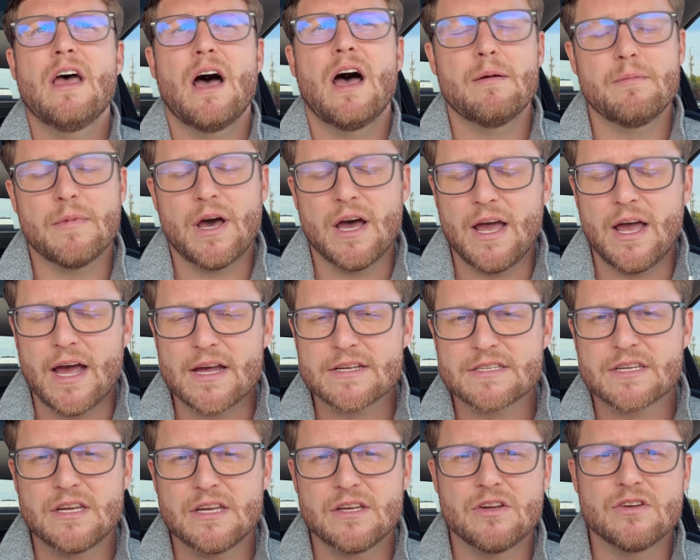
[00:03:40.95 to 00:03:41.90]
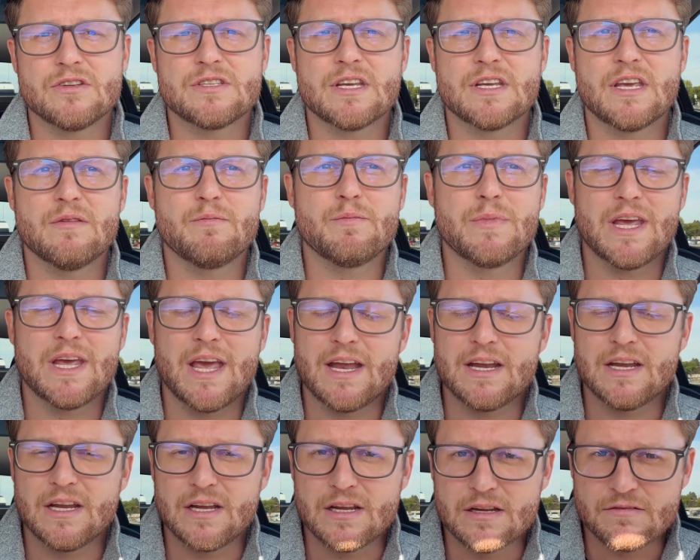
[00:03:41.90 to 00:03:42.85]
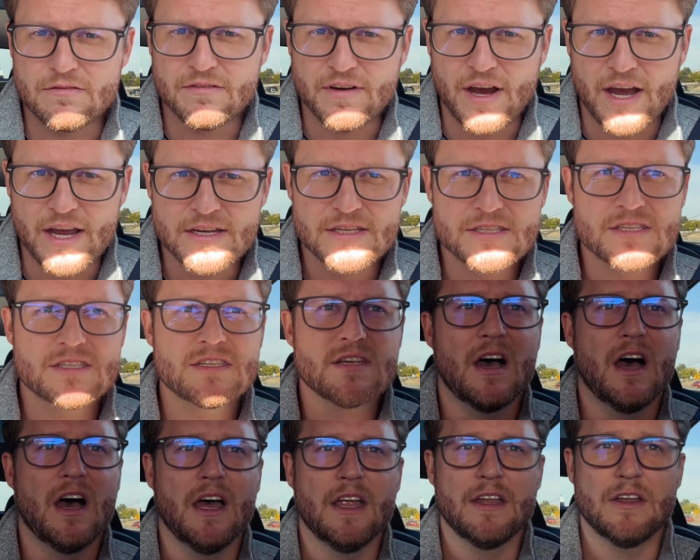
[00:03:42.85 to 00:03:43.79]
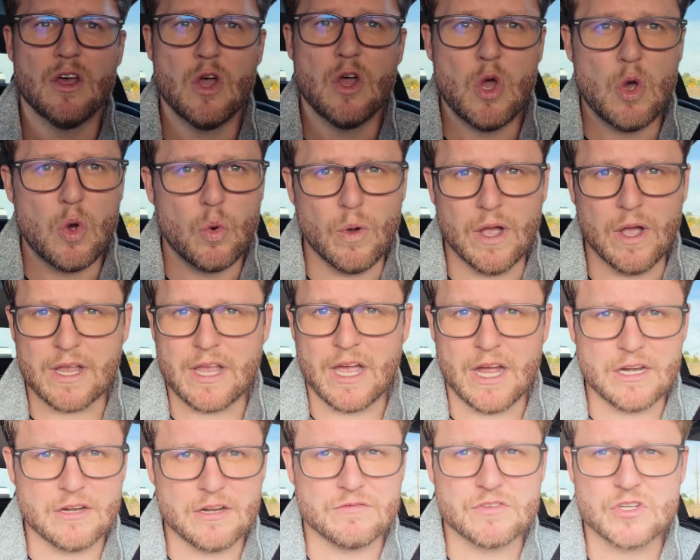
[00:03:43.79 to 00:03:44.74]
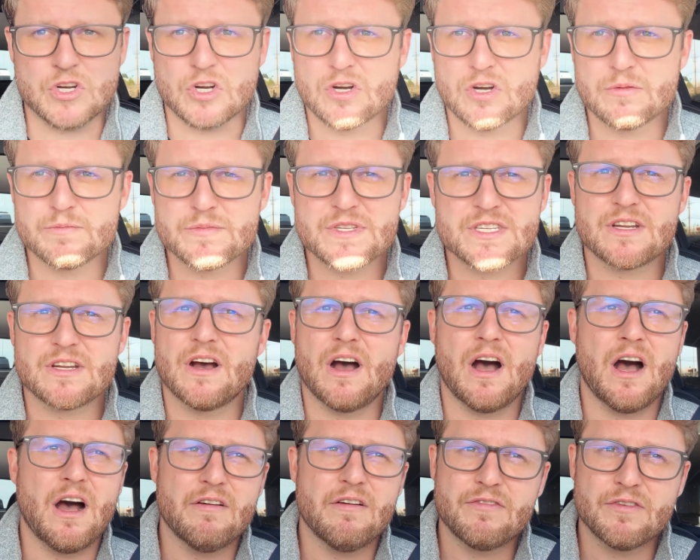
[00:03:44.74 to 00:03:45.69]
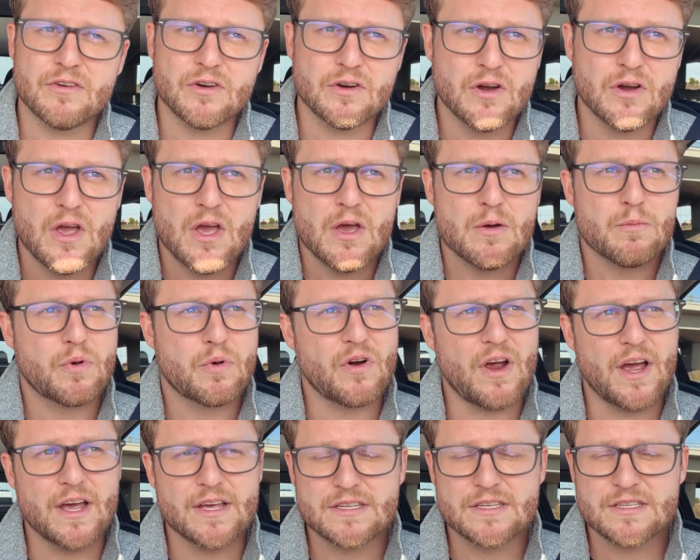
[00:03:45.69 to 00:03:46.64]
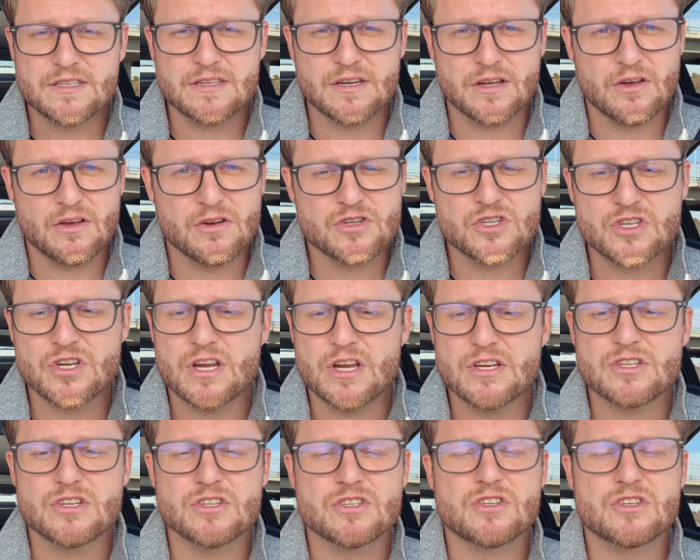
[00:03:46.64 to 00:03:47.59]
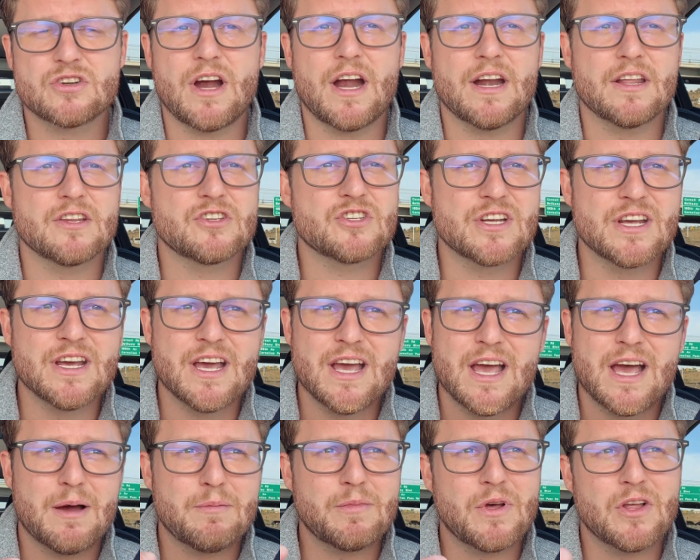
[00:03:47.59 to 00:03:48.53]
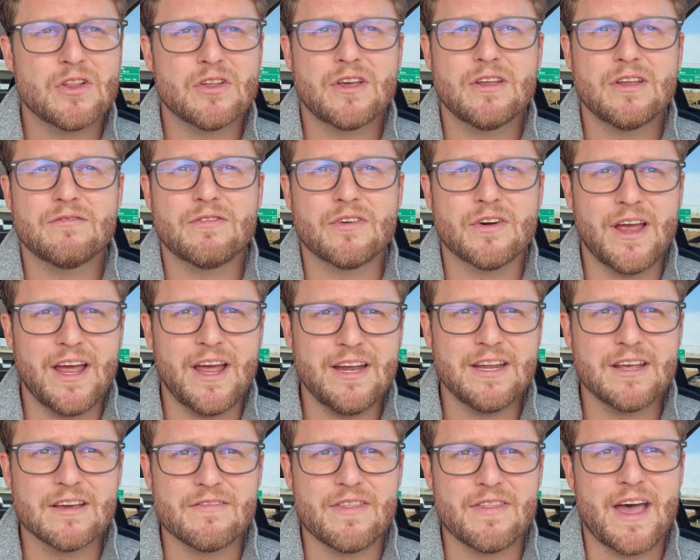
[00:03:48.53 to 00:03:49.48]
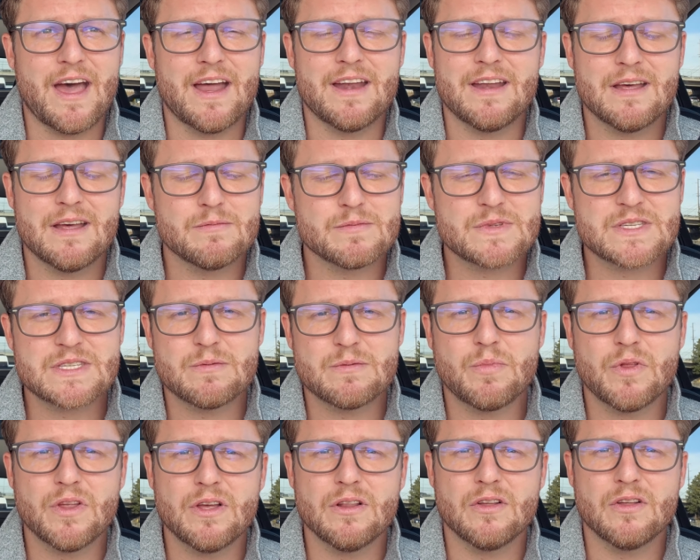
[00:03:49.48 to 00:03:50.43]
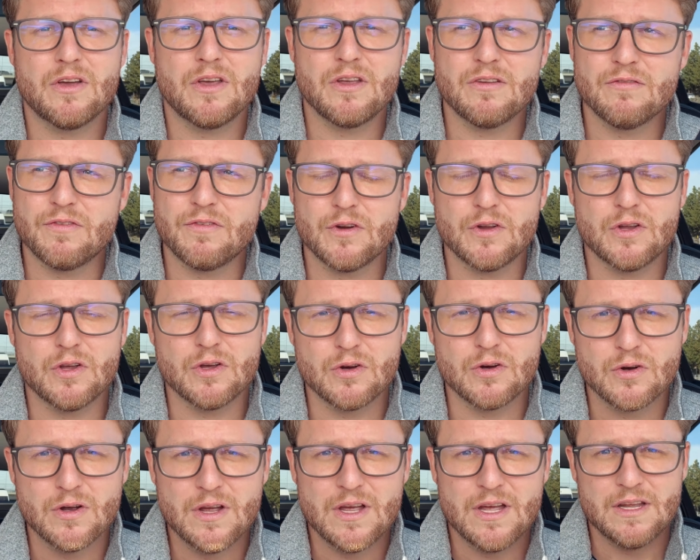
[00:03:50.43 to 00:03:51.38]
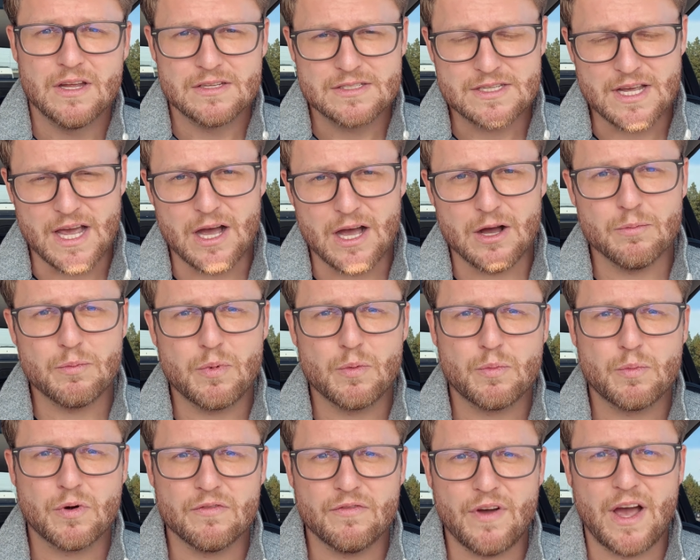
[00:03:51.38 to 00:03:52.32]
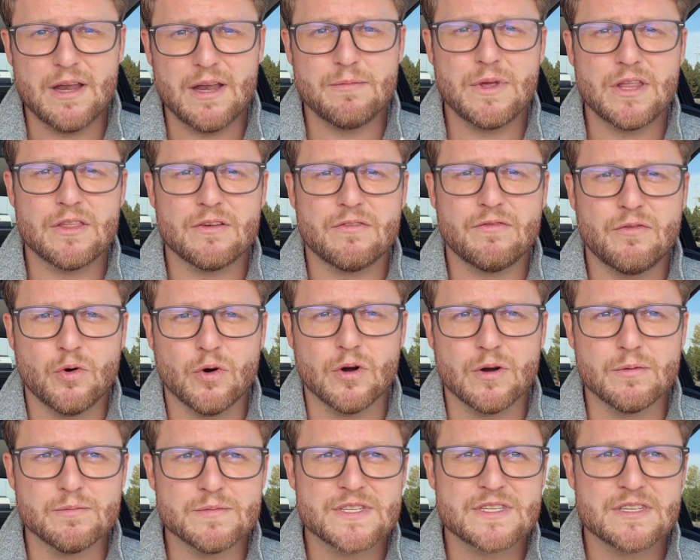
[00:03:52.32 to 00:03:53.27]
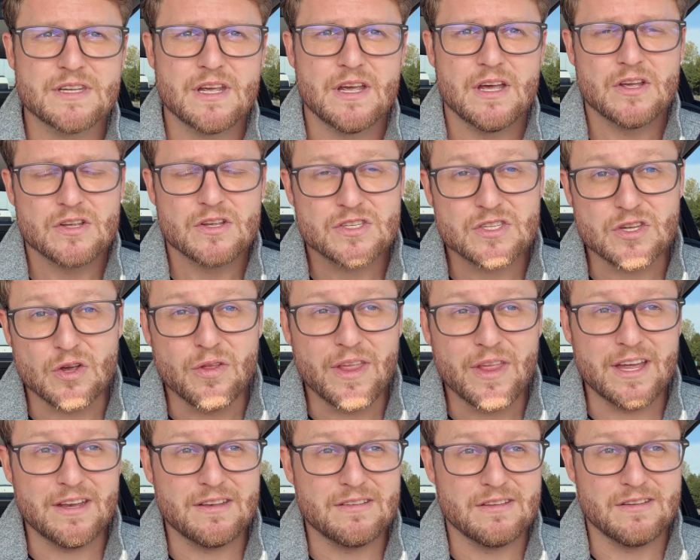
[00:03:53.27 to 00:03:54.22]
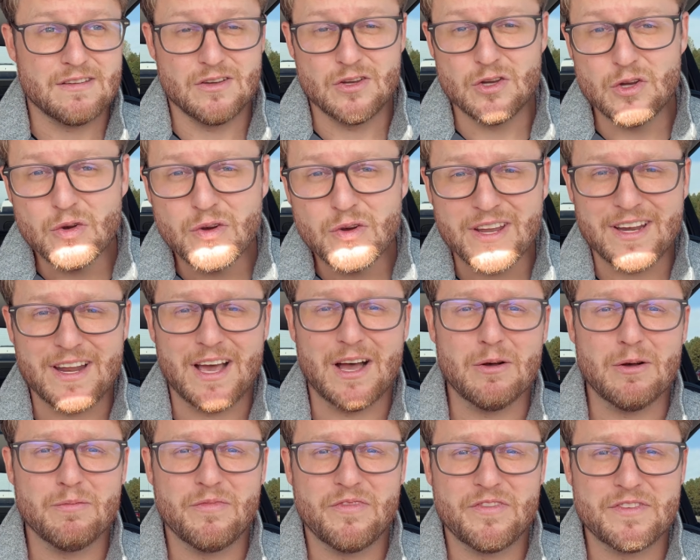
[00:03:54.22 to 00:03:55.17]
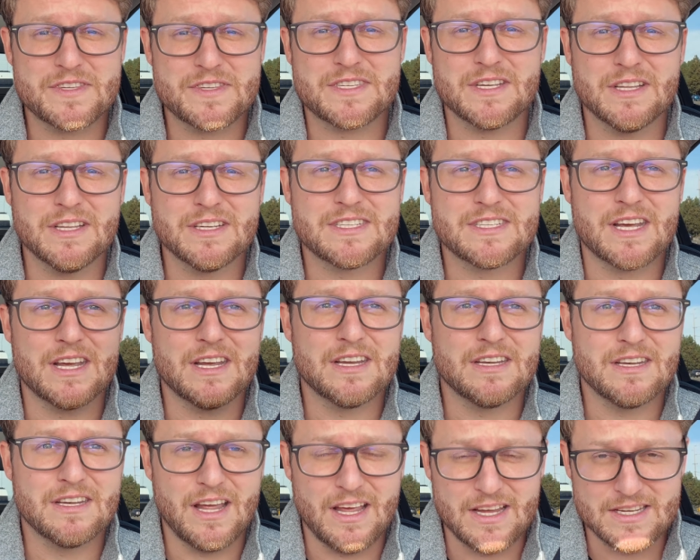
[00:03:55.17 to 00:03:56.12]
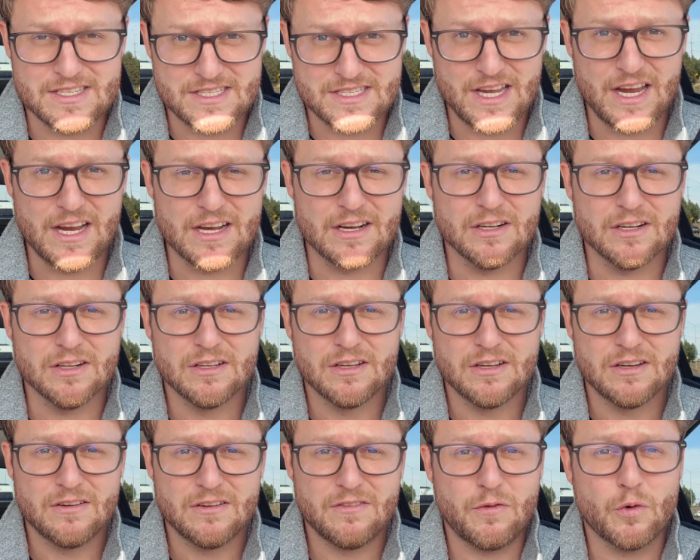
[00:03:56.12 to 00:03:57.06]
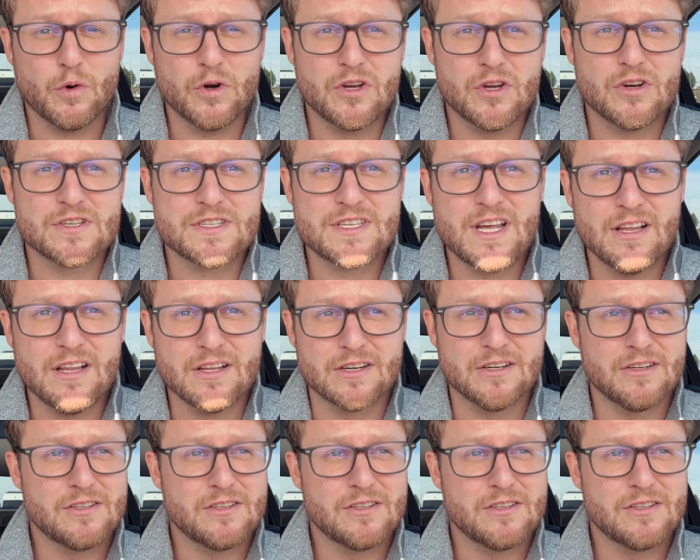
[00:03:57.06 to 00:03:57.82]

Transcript: I'm not asking you to give me any advice on what kind of terms to offer, price, negotiation strategy. I'm not looking for any of that. I'm simply looking for you to help provide me the forms so that you can help facilitate a sale for your seller.